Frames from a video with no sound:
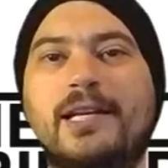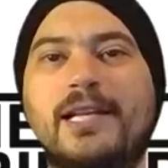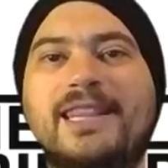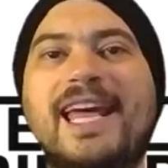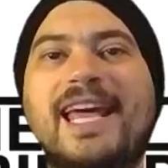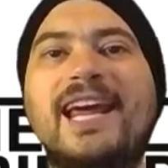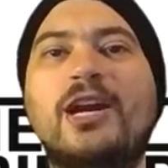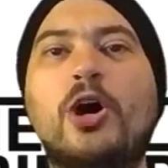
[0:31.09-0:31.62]

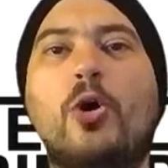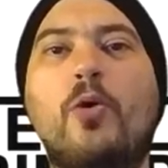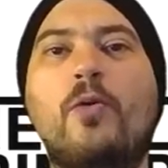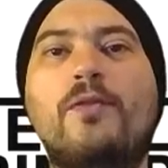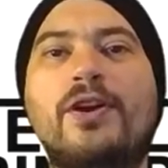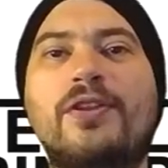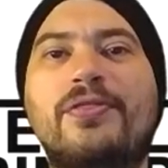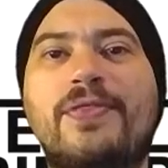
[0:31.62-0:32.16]
They
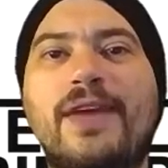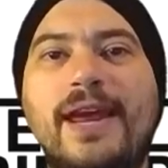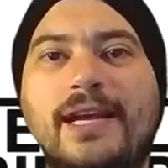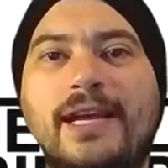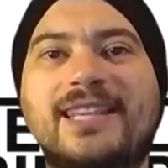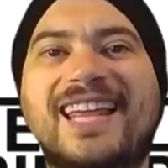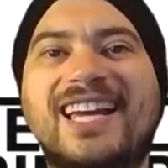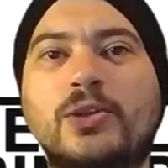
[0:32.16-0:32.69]

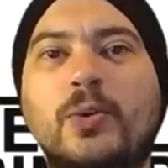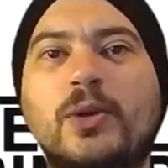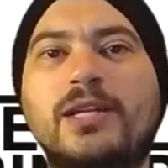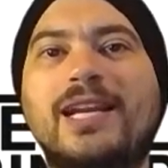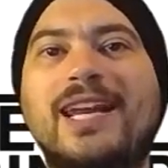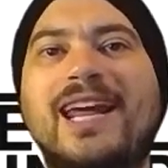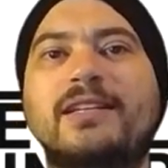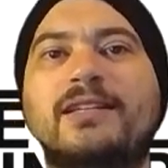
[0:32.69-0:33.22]
overthink. That's what
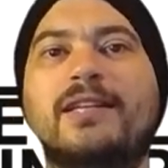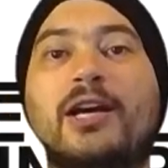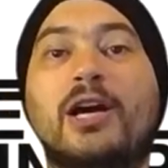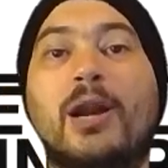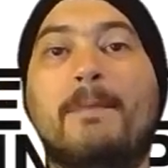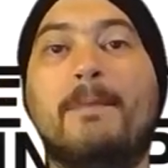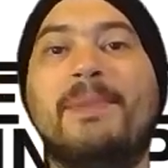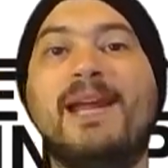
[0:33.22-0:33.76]
today's
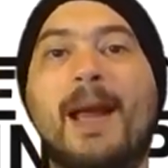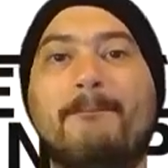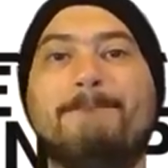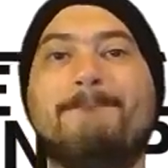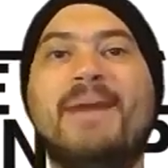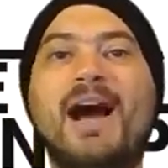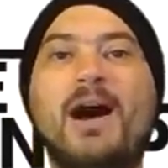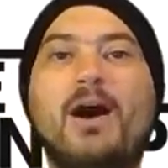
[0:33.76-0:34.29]
going to be
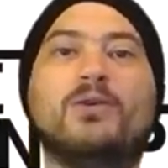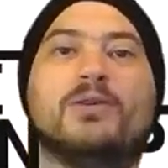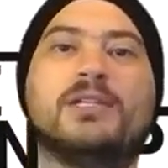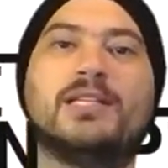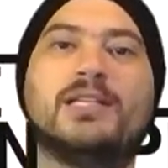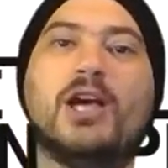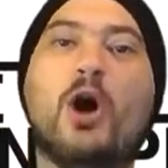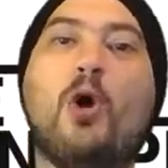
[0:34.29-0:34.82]
about,
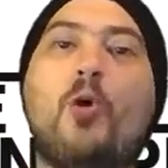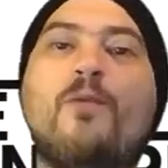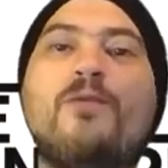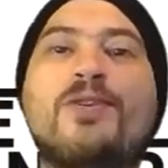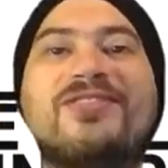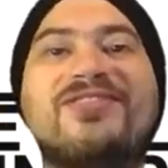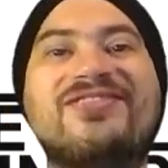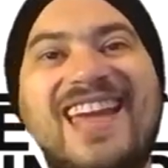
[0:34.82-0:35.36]

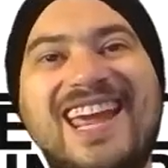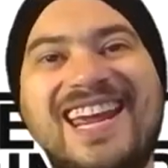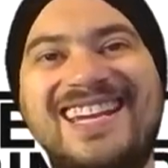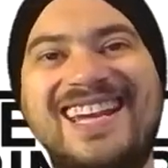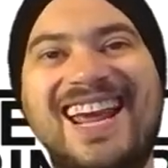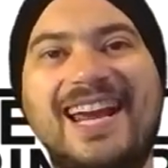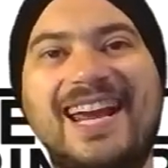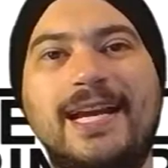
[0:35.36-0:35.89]

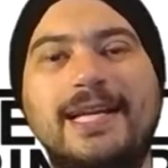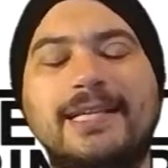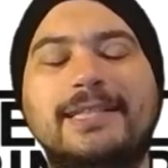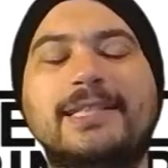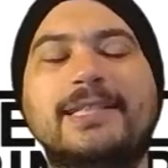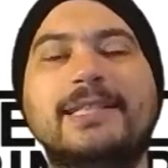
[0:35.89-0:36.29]
overthinking.